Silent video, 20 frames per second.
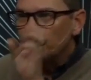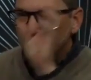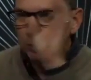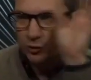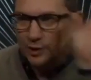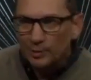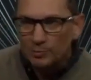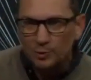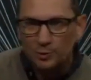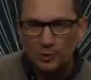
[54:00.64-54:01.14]

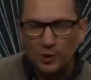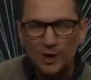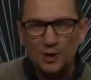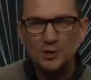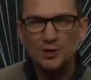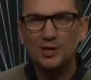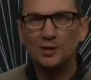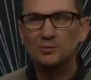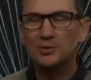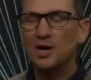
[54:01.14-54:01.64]

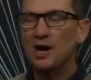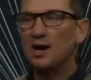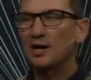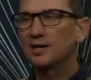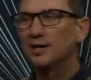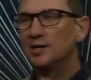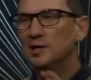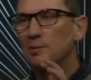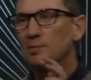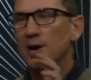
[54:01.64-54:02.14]
preparation I'm
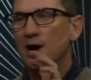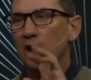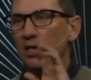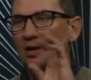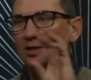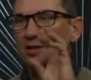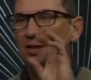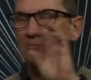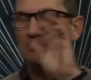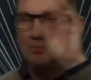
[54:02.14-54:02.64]
talking
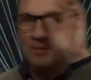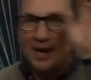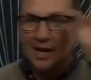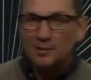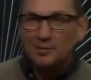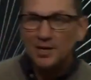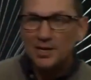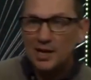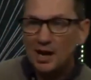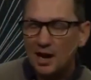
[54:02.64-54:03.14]
about that
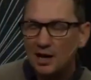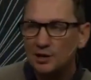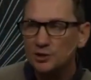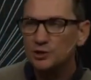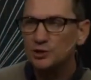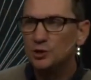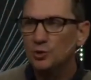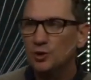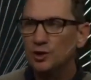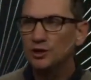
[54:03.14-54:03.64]
maybe God
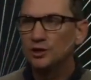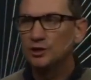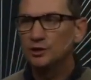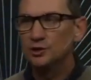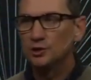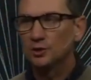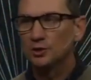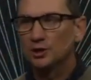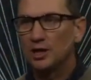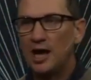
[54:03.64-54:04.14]
is doing in
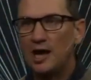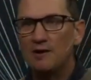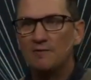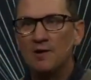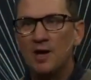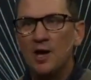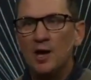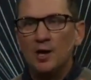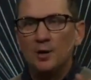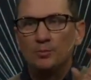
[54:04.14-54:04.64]
your life,
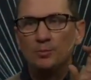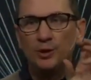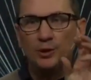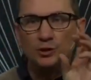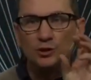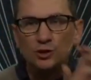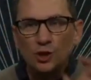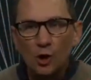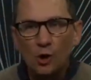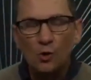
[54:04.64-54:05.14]

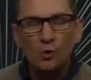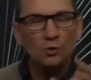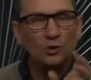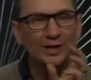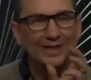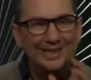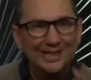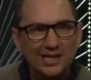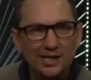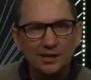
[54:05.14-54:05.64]
but
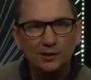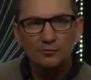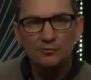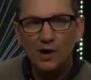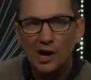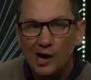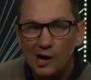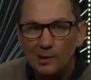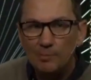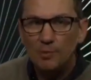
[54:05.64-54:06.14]
don't give
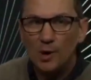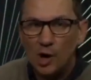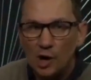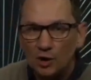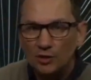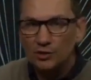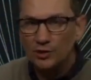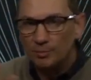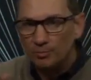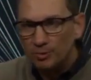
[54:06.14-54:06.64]
up
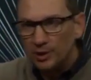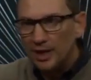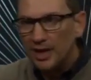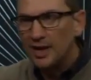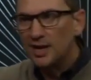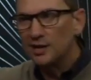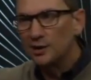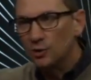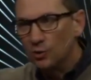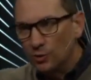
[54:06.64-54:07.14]
on the
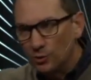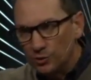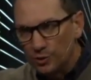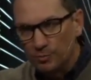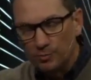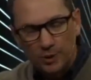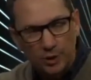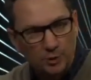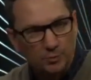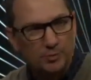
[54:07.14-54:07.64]
plan or the
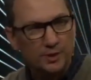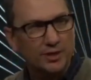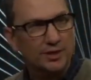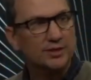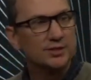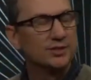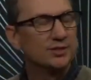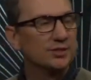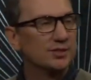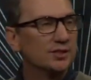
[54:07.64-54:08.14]

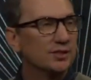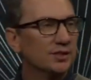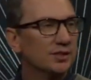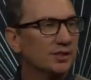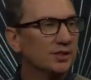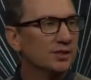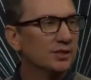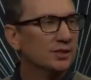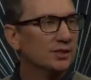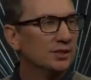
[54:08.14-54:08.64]
purpose.
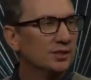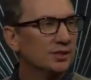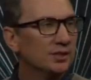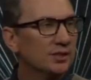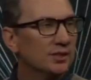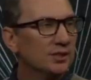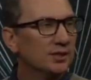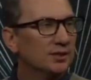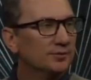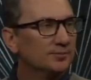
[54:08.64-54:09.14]

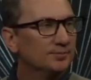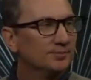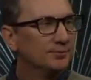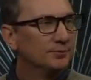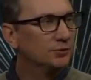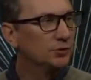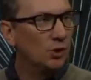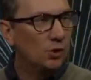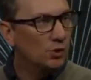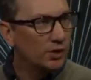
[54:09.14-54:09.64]

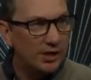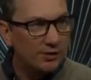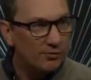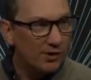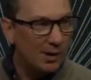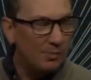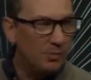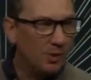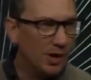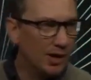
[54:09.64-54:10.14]
Don't give
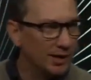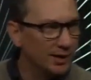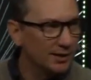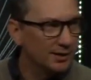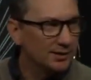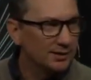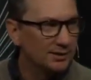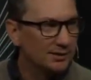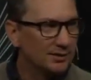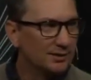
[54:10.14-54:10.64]
up on
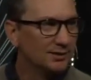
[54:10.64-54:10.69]
it.